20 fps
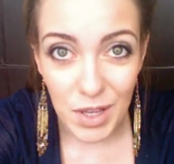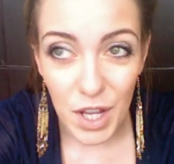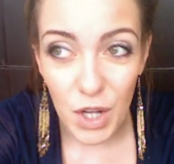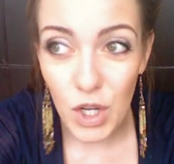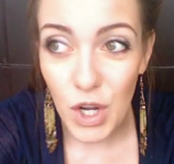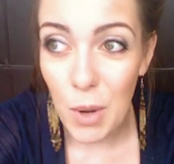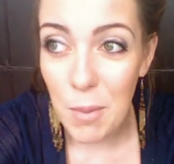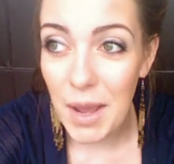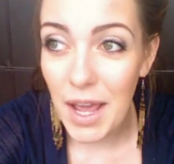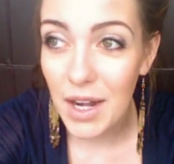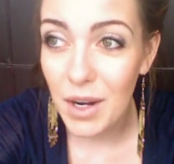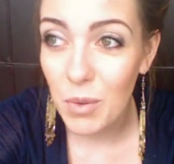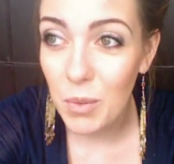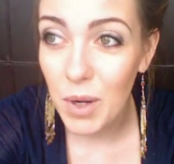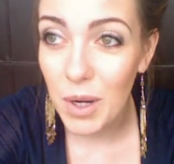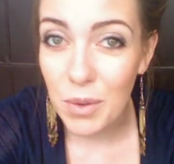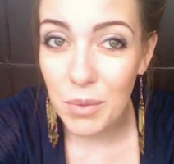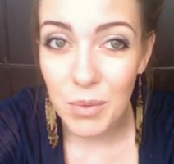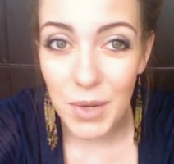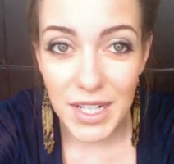No matter
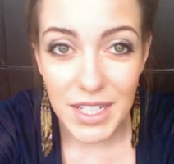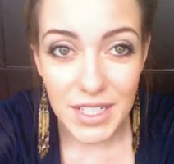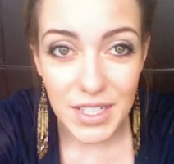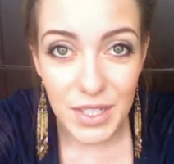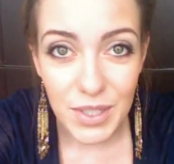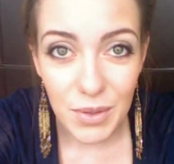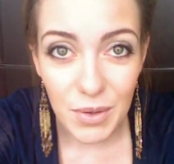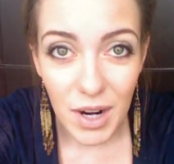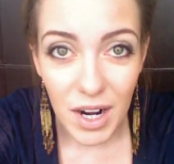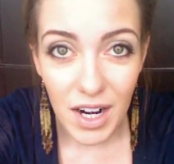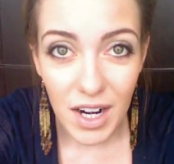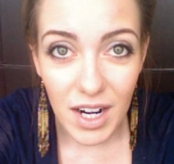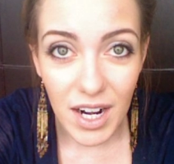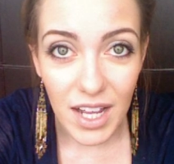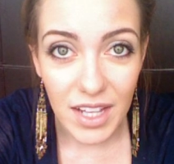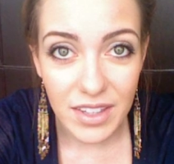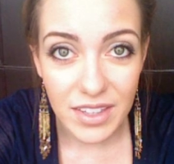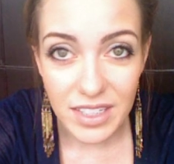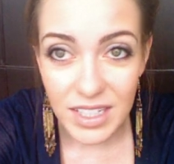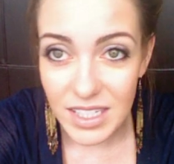what race you are,
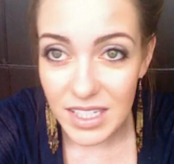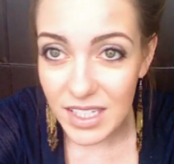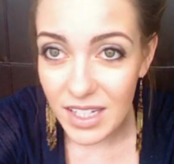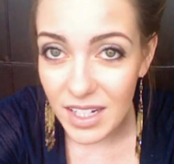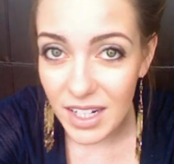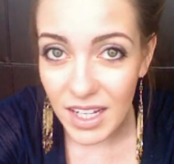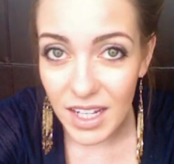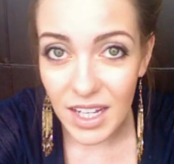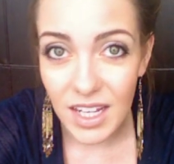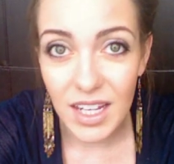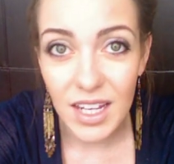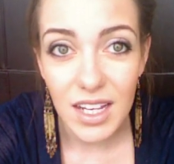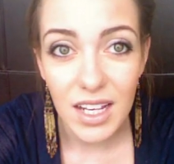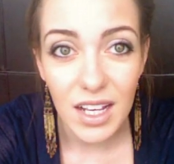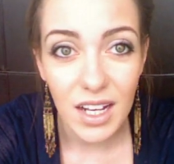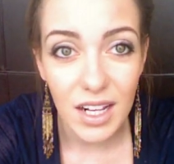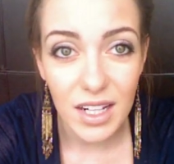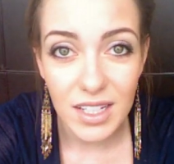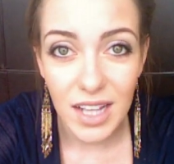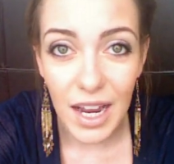
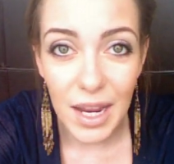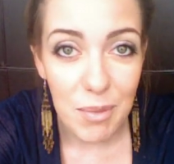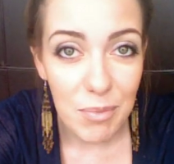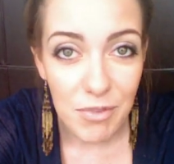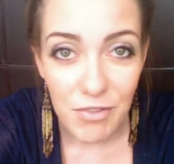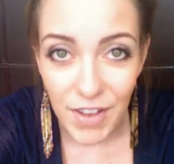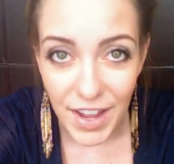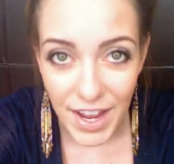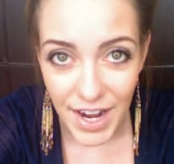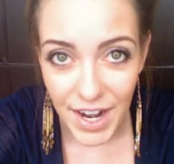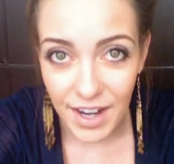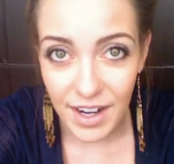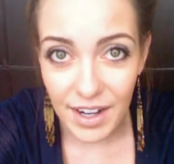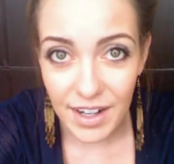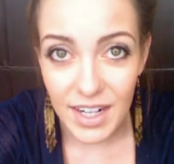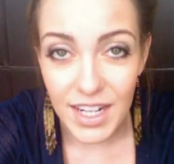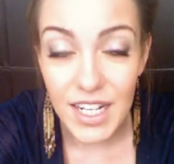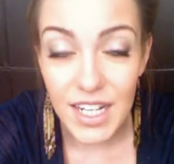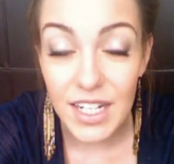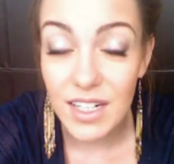ethnicity, type of
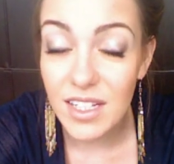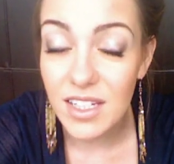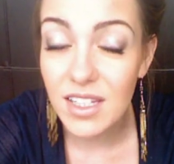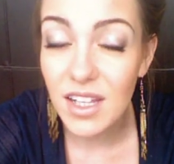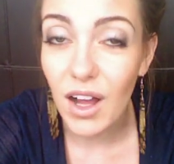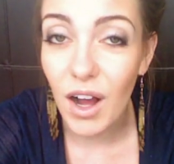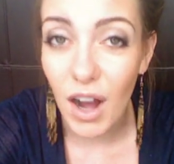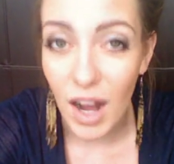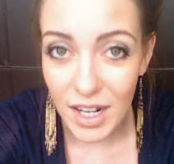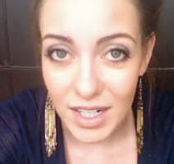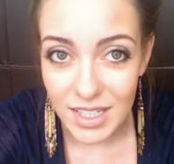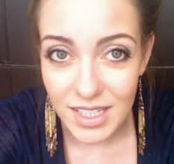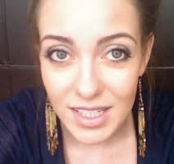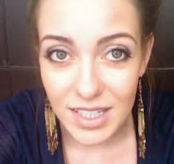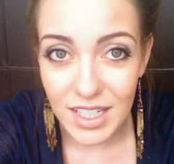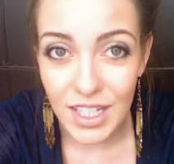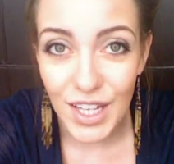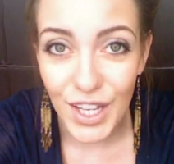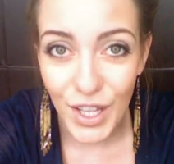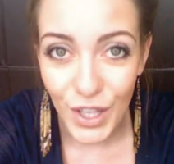hair, it is
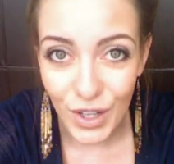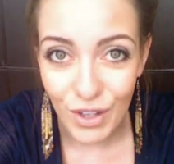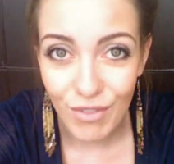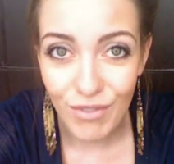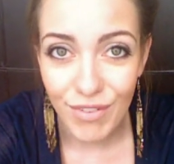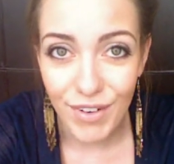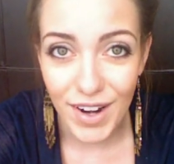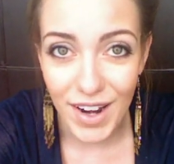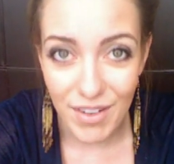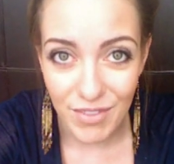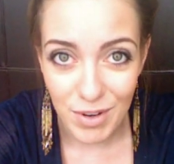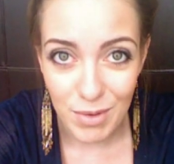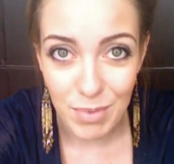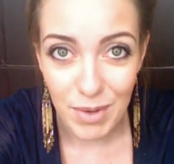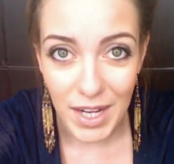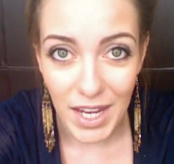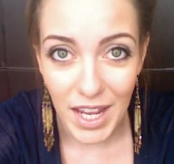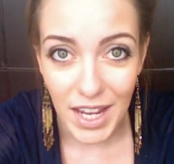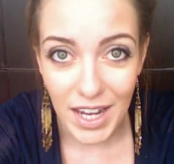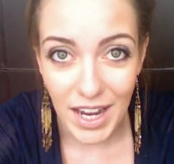honestly good for
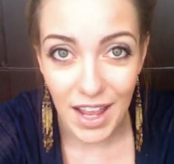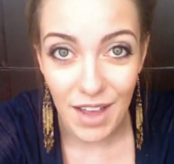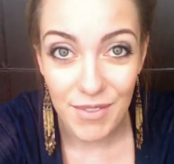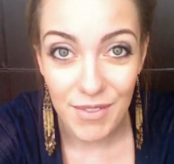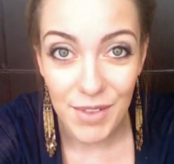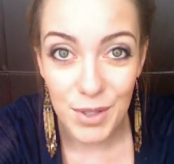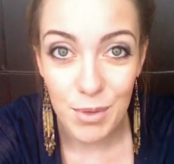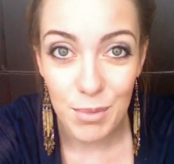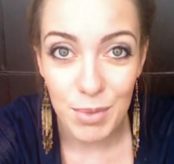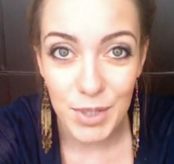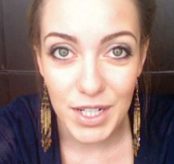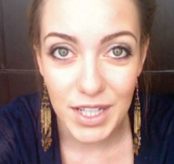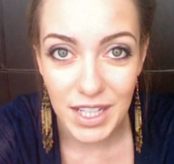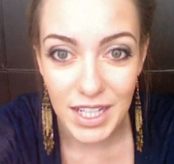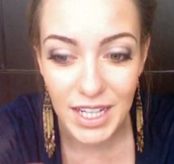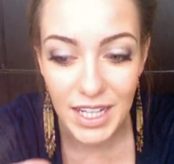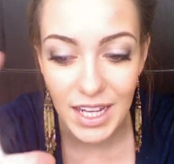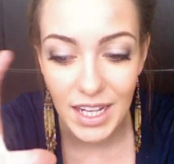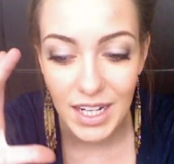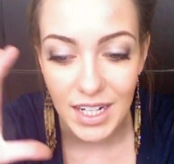everybody. And I have a little
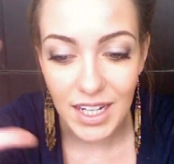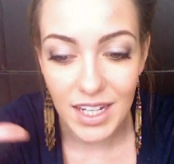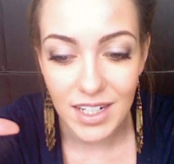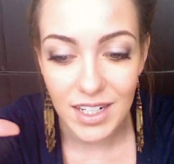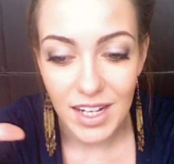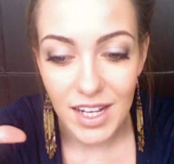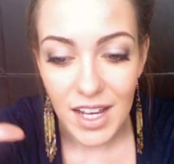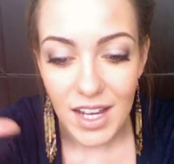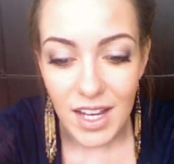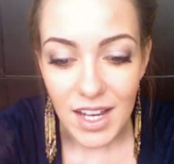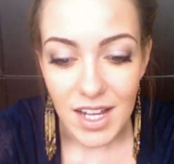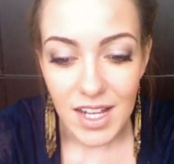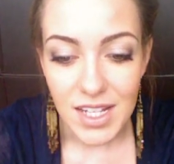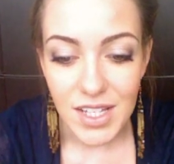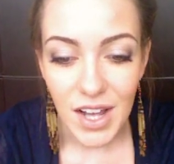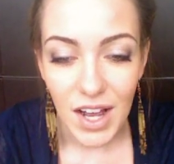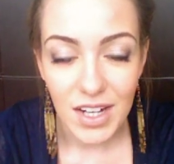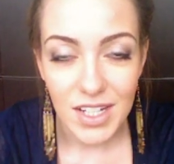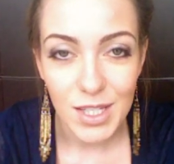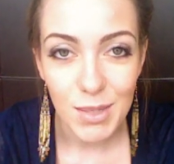booklet, and it
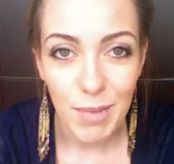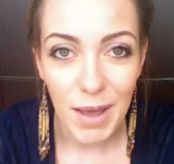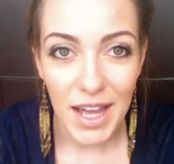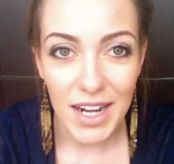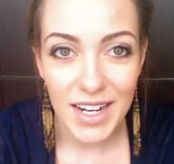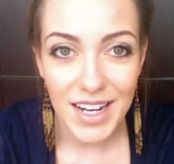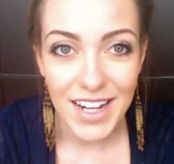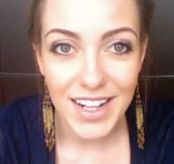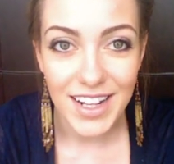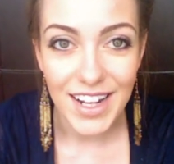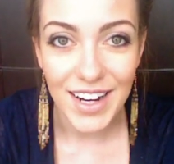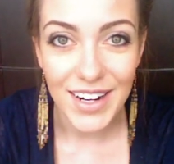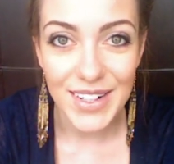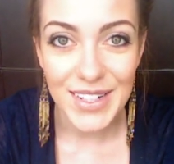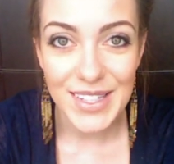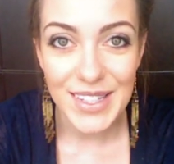talks about it in there.